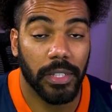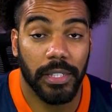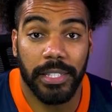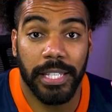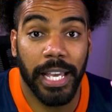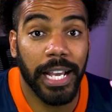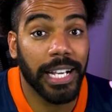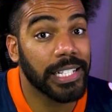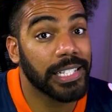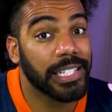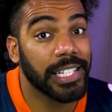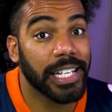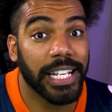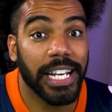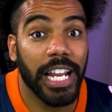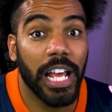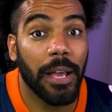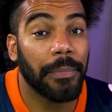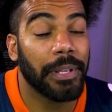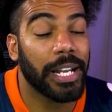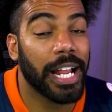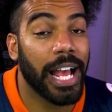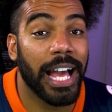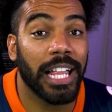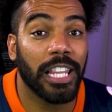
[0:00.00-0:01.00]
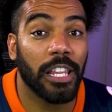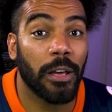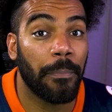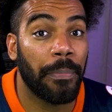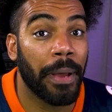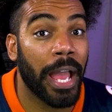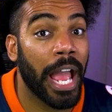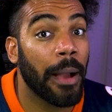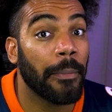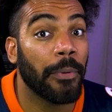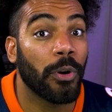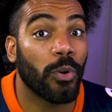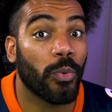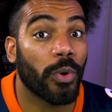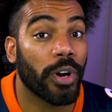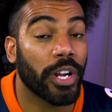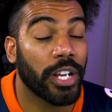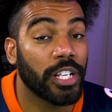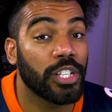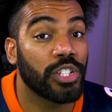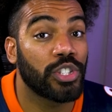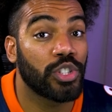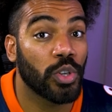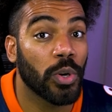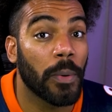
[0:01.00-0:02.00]
Texas A&M and Alabama were
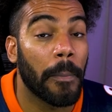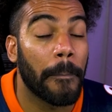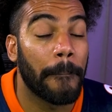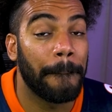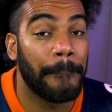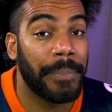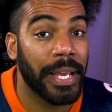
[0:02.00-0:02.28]
his two